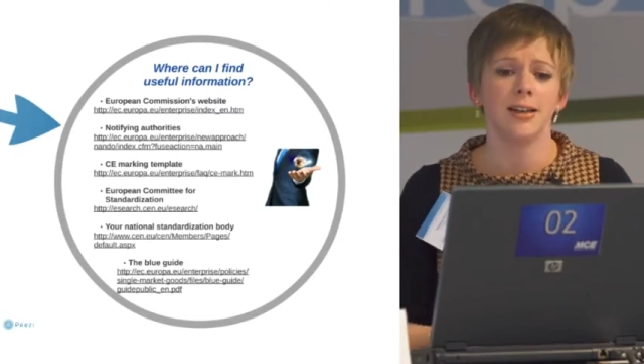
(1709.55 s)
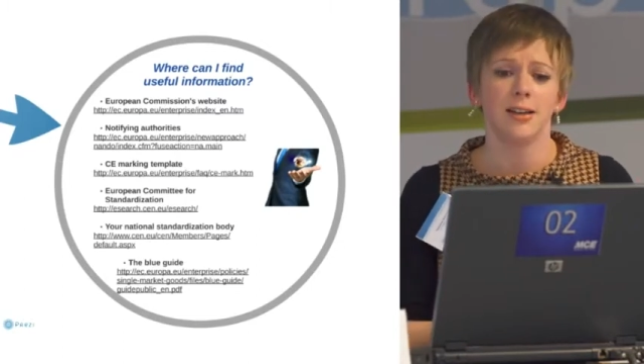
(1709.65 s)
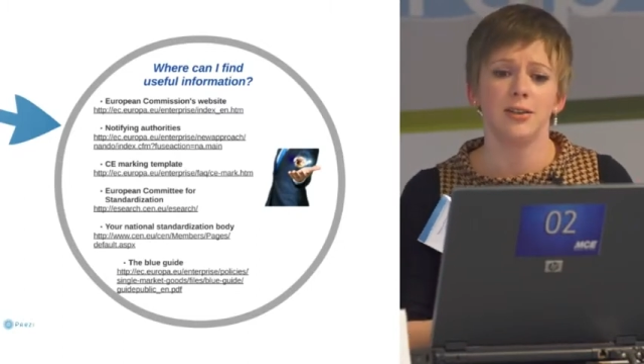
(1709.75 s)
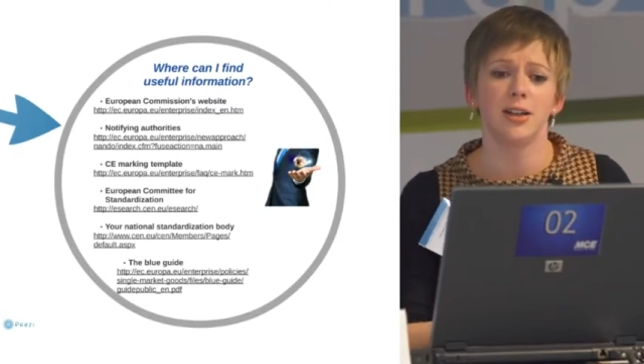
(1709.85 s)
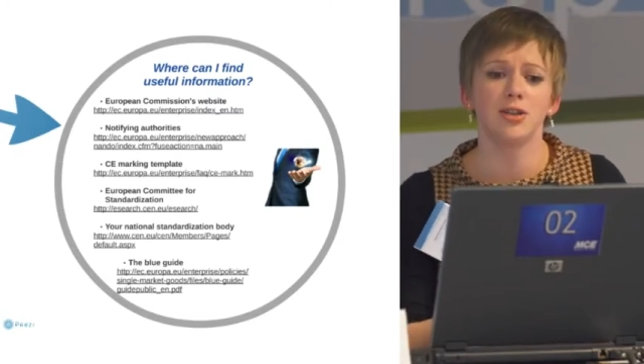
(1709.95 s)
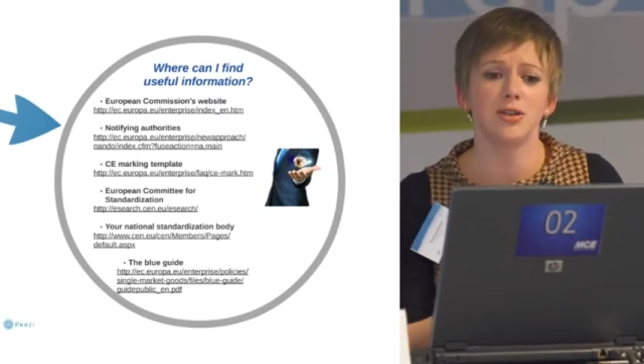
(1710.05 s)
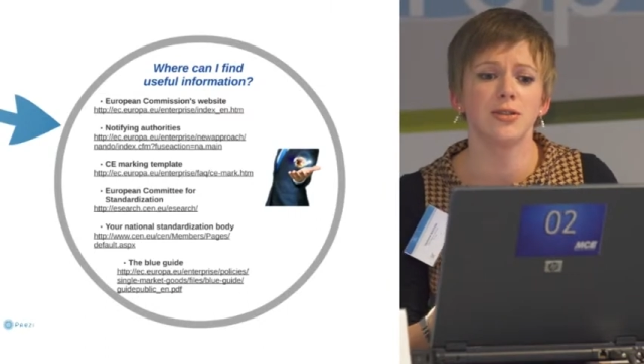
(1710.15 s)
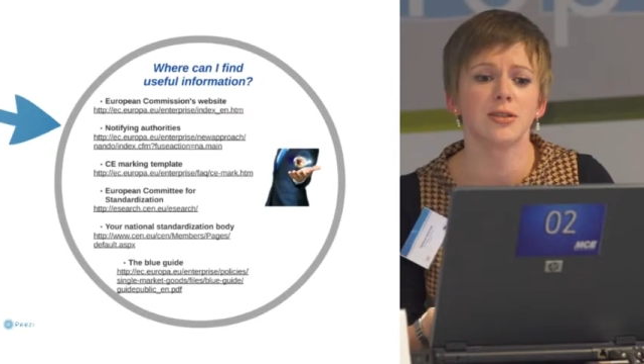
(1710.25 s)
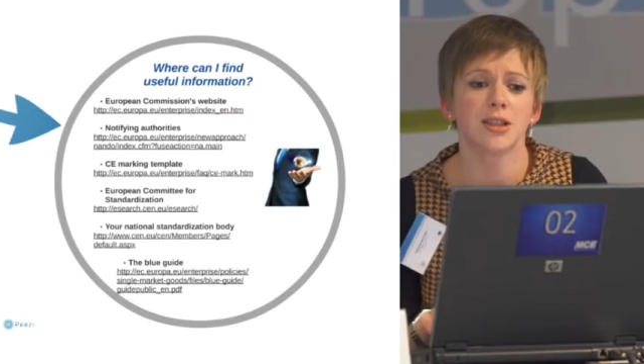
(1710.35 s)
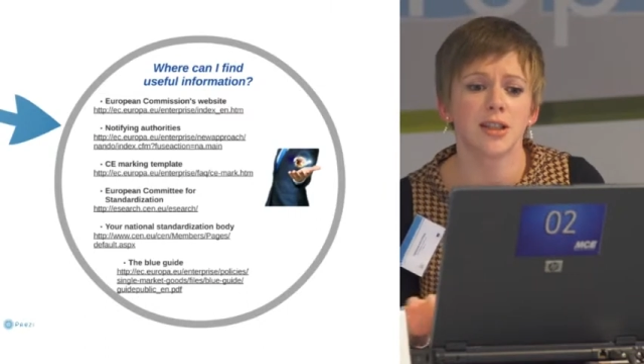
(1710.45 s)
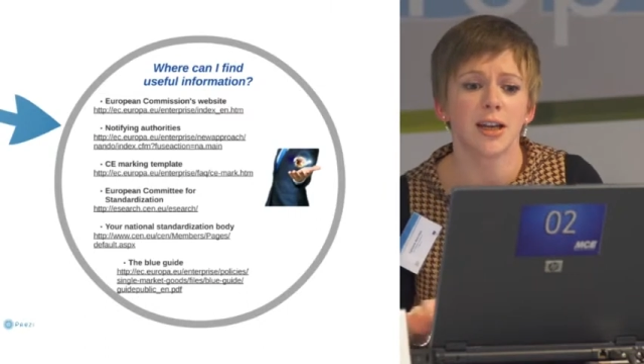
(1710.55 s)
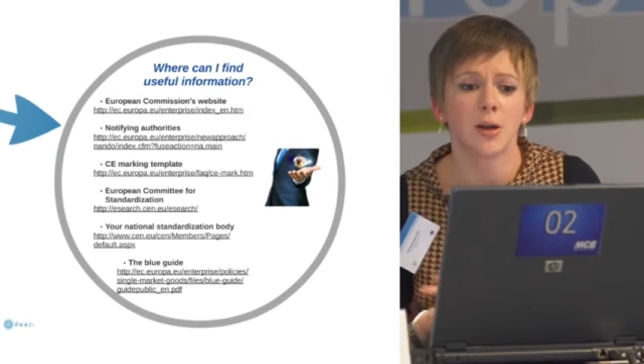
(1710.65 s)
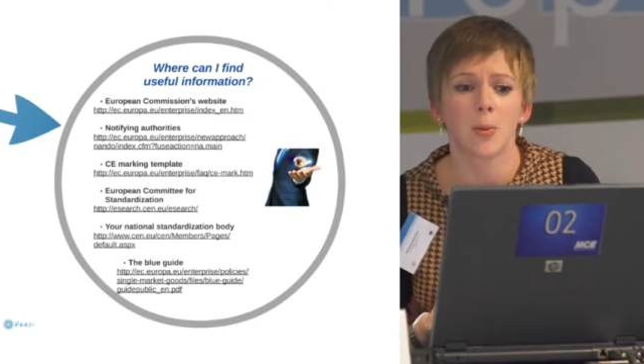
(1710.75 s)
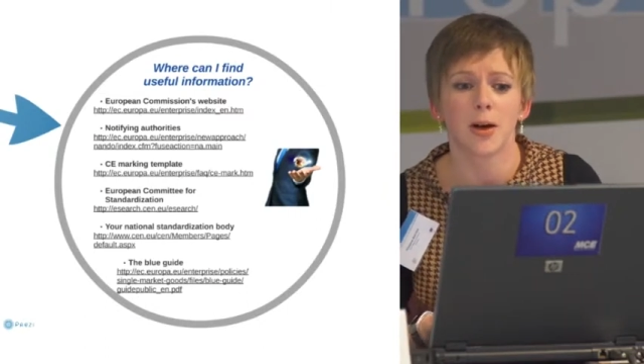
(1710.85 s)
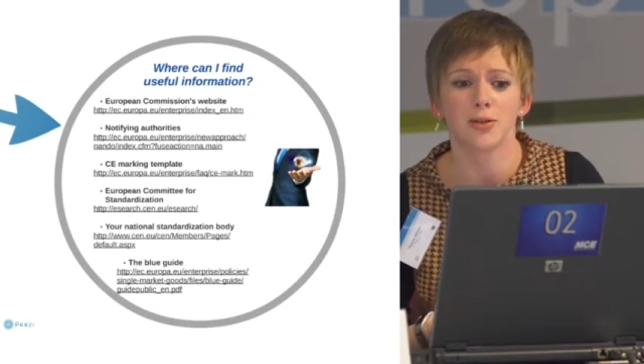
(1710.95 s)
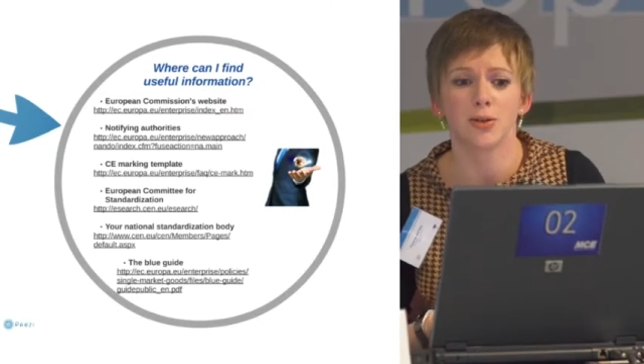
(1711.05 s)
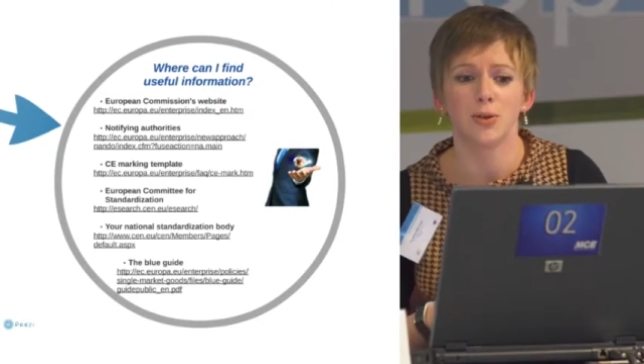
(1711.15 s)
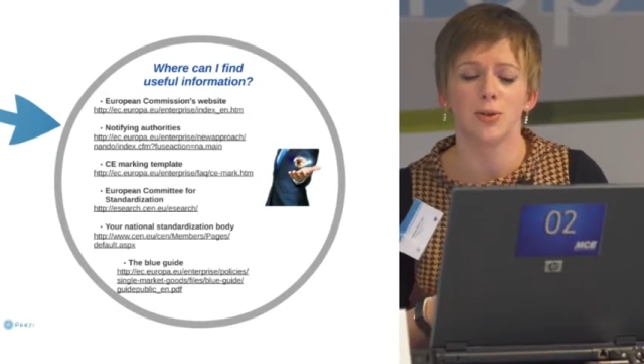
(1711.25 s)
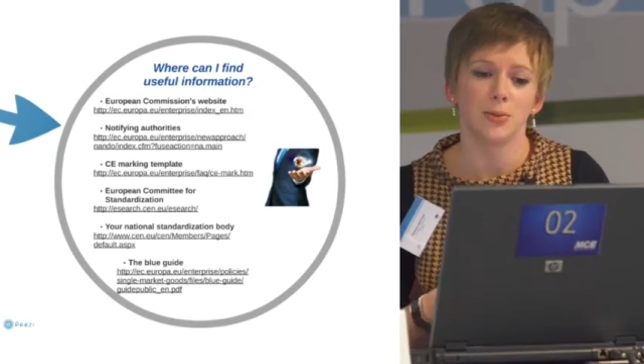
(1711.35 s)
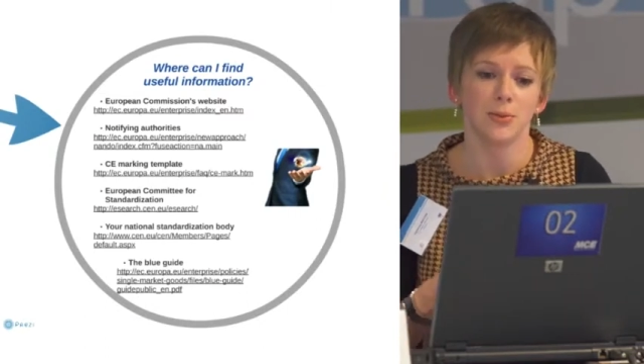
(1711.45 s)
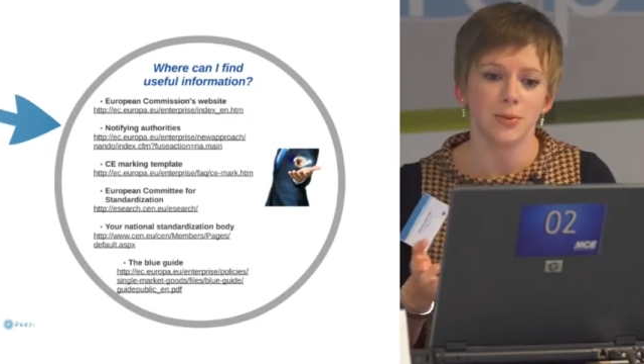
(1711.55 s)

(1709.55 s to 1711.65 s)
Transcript: And I just check about the